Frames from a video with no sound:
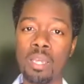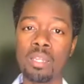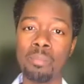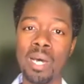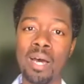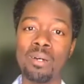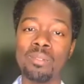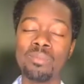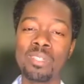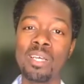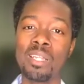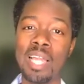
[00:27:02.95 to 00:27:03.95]
about
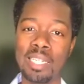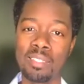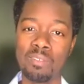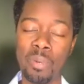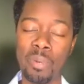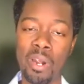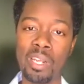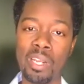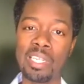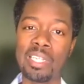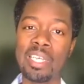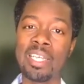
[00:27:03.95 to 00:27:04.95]
collective
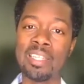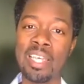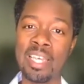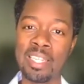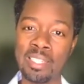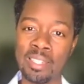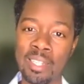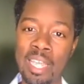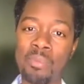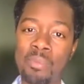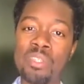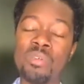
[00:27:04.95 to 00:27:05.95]
bargaining and, and
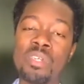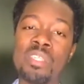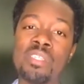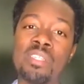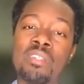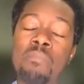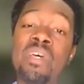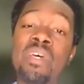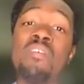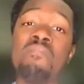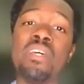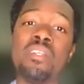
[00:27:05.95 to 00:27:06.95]
labor unions and the
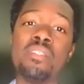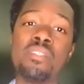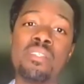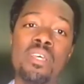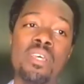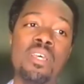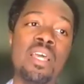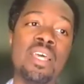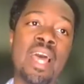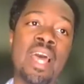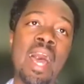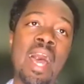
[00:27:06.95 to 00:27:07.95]
benefits and
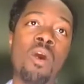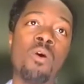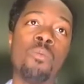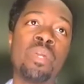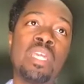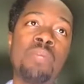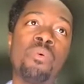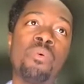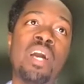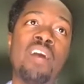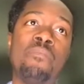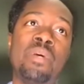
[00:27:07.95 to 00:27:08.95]
how people
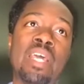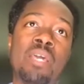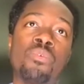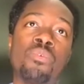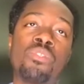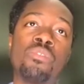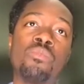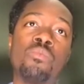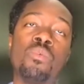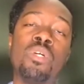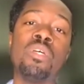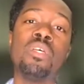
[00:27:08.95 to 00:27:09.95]
have been able to
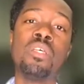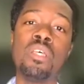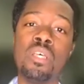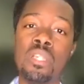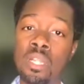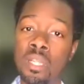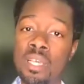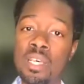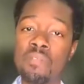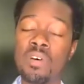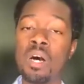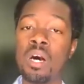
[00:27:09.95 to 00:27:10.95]
live
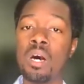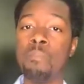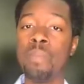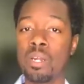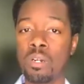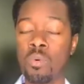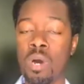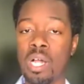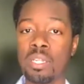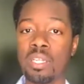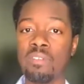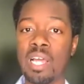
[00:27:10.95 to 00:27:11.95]
a better
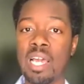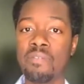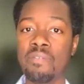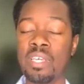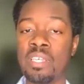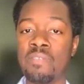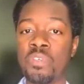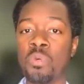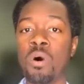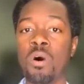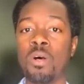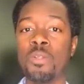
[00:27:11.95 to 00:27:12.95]
quality of life. And if you
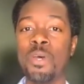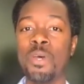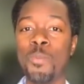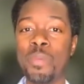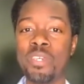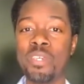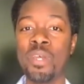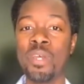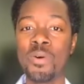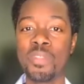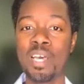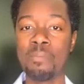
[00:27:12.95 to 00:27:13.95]
all know me, you know
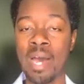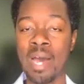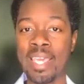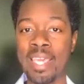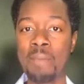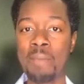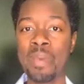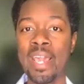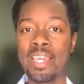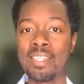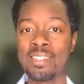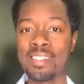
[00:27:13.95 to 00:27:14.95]
that my
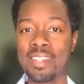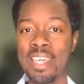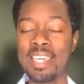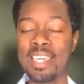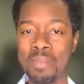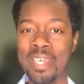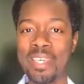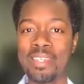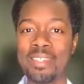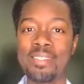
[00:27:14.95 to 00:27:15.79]
campaign's theme is